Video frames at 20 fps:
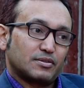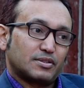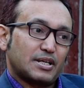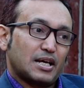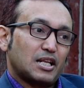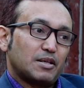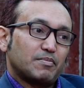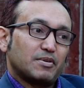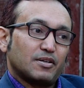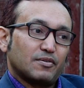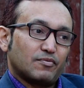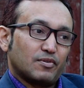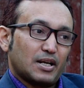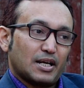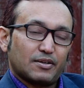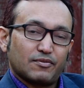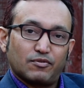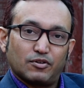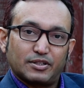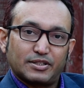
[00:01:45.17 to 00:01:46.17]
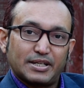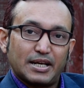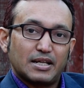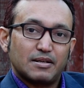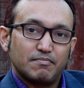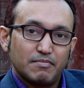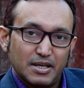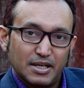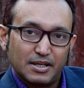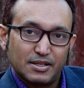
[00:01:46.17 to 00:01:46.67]
telling me like for
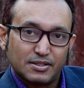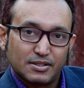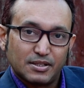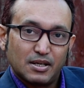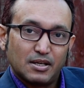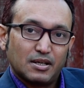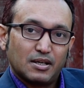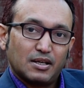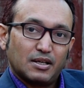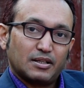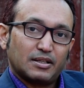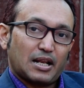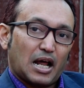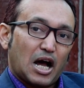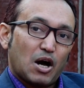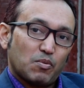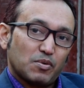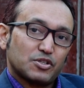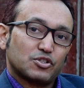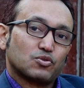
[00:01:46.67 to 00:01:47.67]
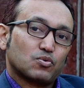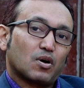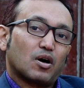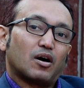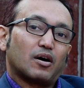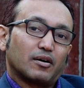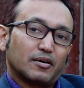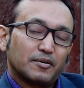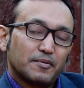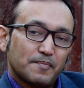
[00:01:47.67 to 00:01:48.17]
10 minutes that I was
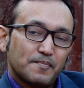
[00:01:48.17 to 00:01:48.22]
wrong.